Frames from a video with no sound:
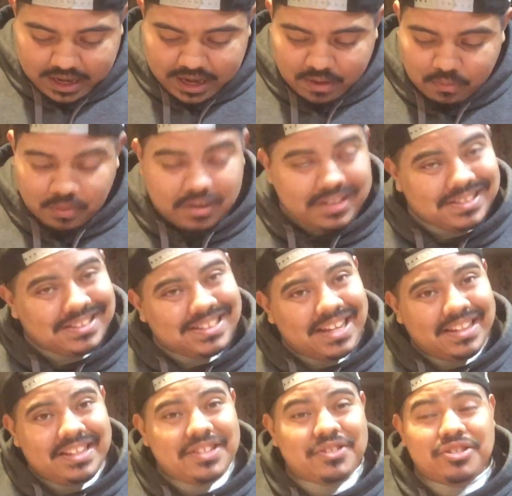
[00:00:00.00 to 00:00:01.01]
I want to
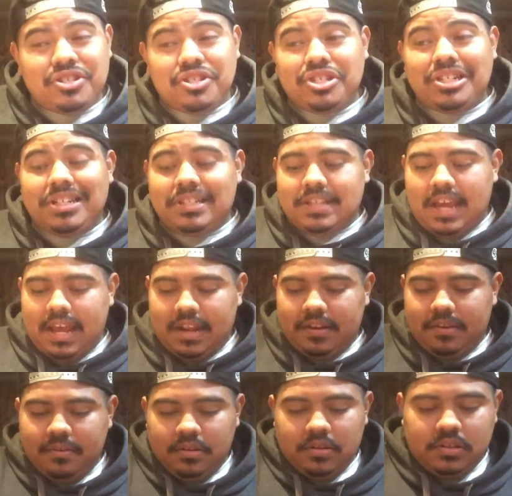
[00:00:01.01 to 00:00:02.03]
say these are
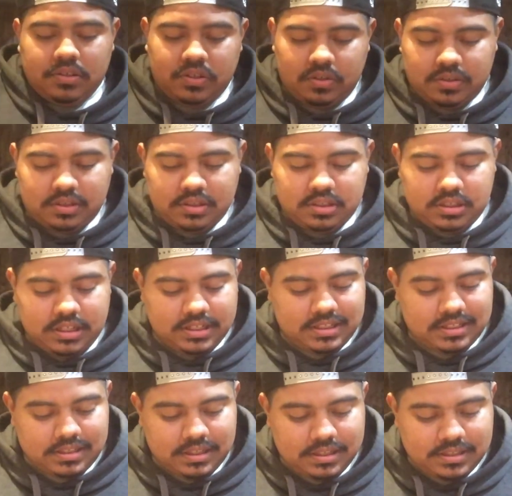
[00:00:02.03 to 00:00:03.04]
G10, so it's a,
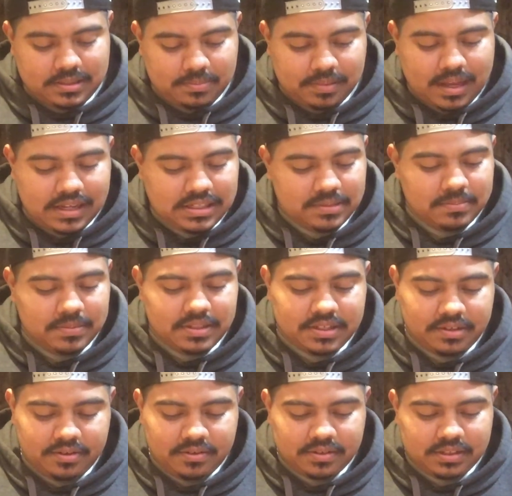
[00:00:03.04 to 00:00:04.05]
it's it's a plastic
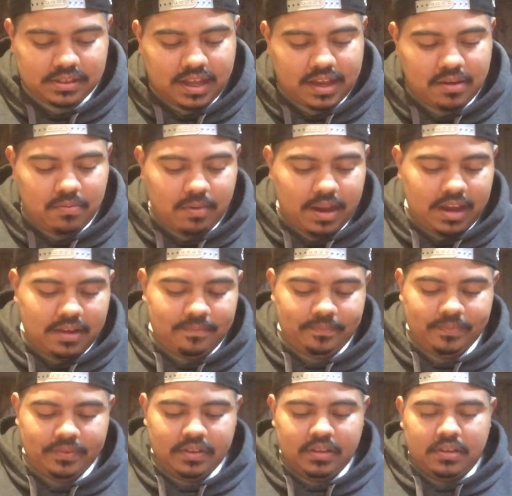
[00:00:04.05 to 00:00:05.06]
material. It's lightweight,
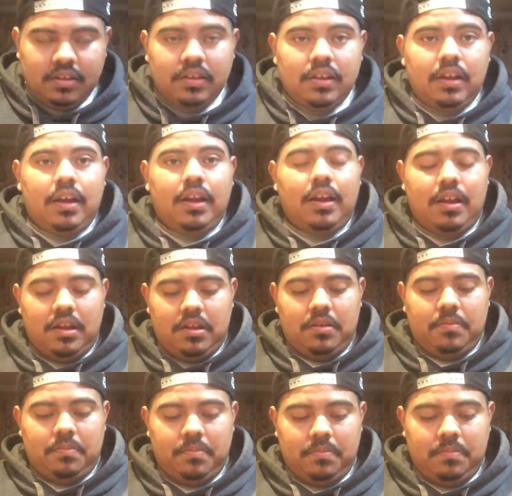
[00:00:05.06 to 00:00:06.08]
uh,
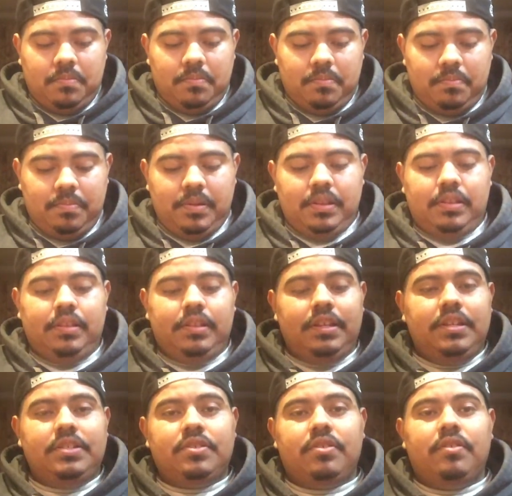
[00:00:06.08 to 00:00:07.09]
but
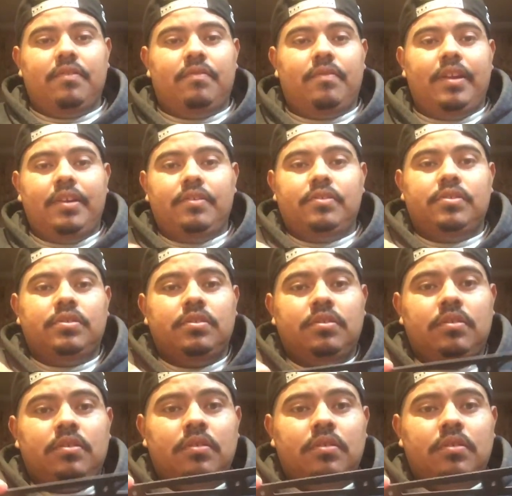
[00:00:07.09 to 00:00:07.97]
these are the rails